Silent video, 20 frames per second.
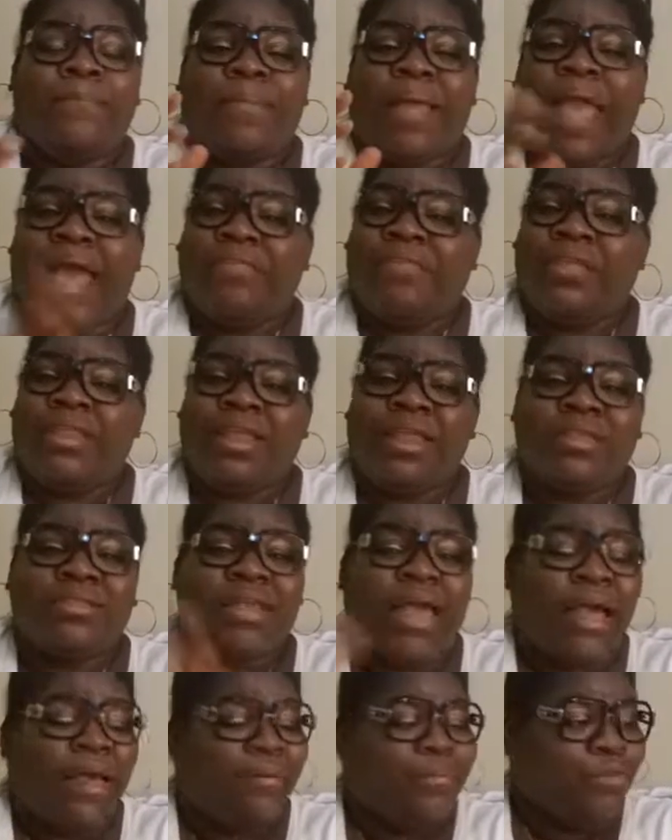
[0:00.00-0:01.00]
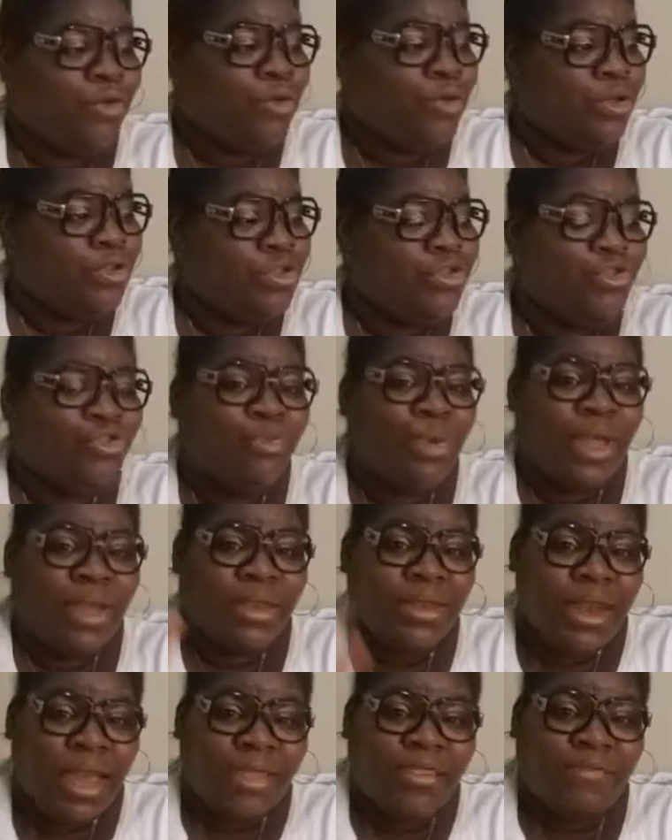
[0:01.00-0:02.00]
After this, I'm going to do
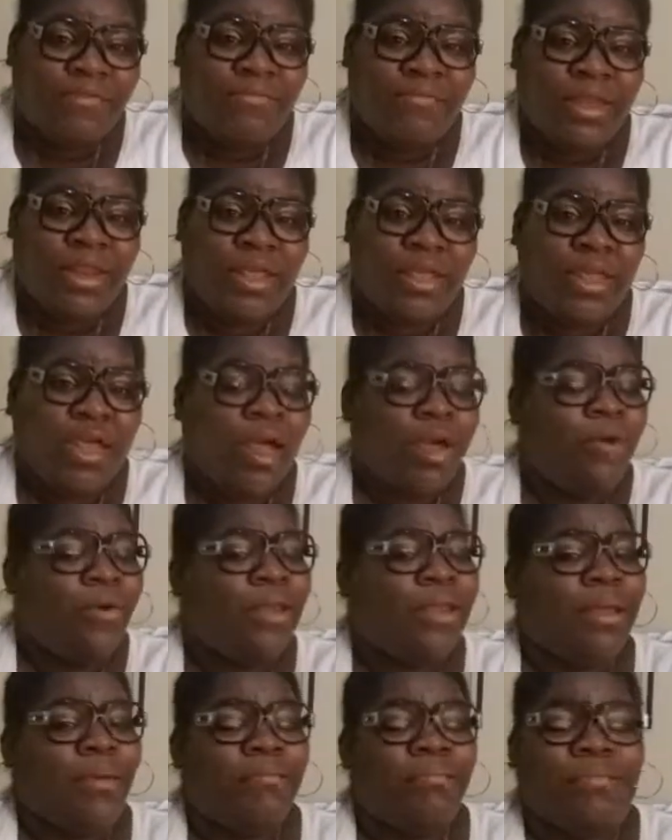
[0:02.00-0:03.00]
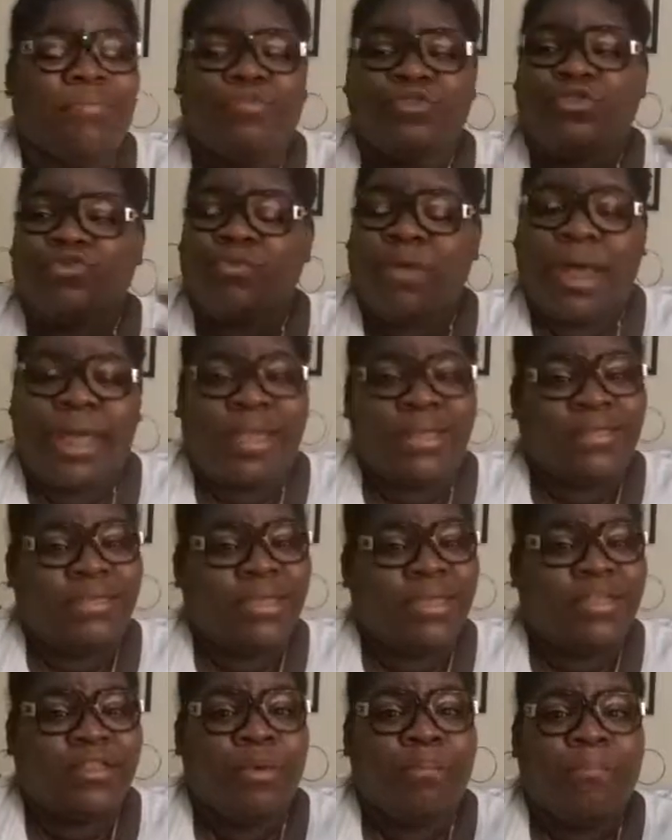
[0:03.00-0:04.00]
another video, and I'm trying
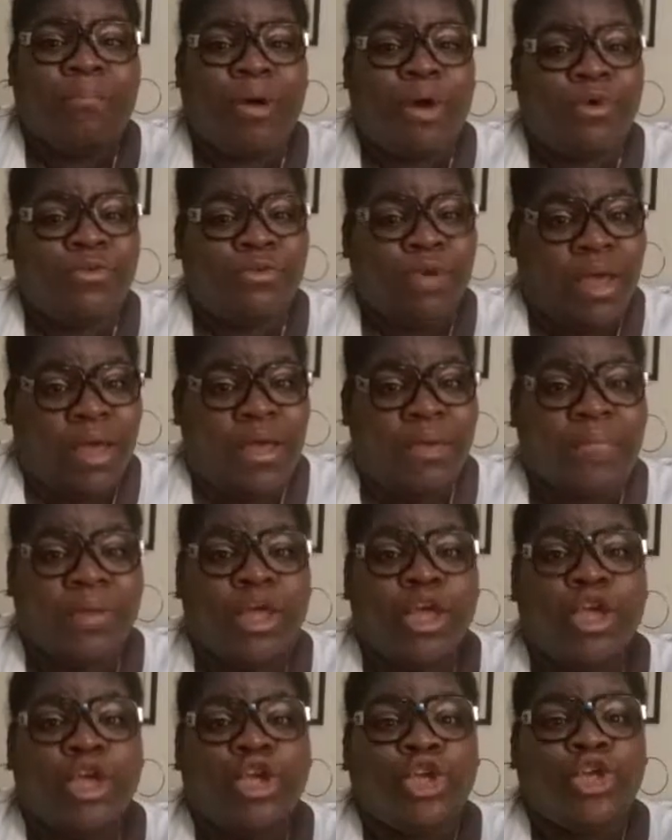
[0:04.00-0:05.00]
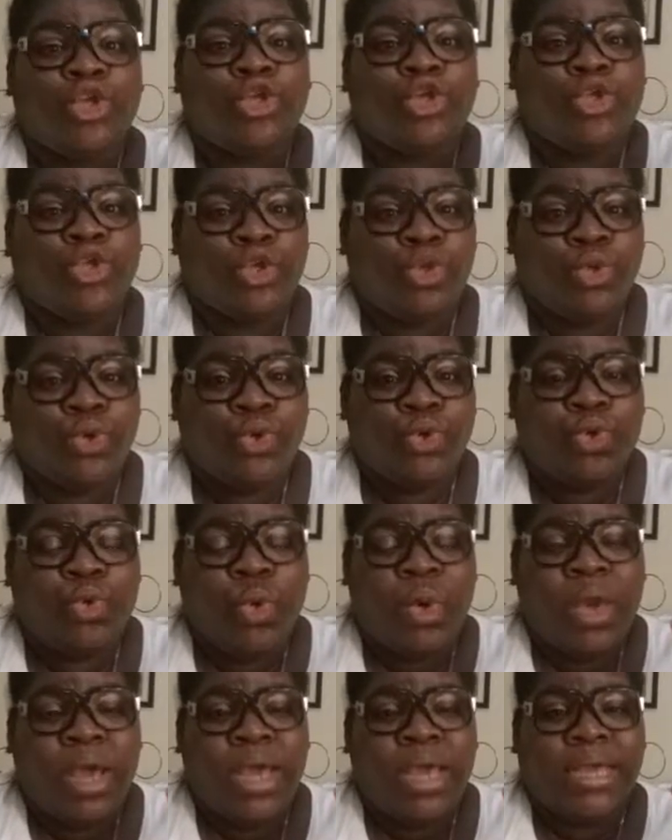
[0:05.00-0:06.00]
to get them both up
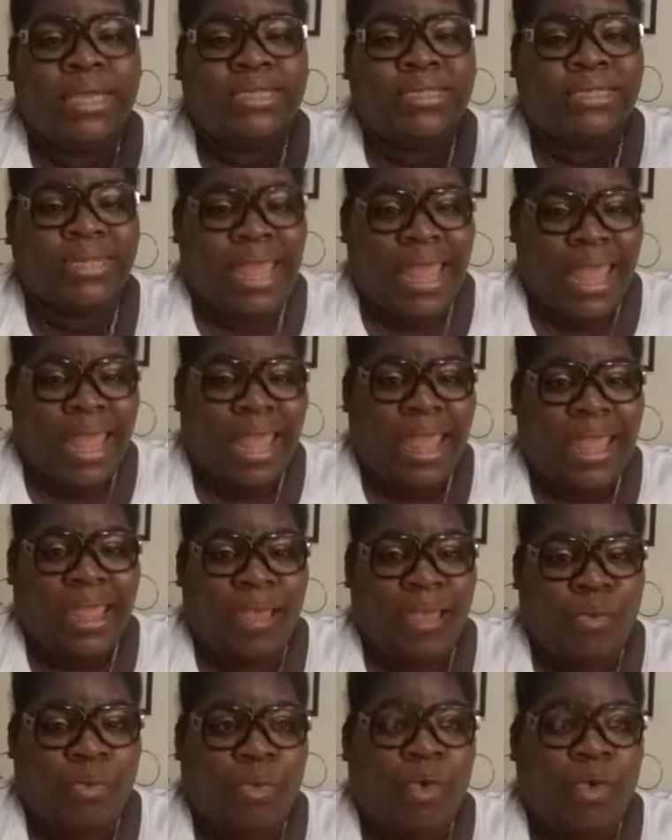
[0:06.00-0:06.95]
today.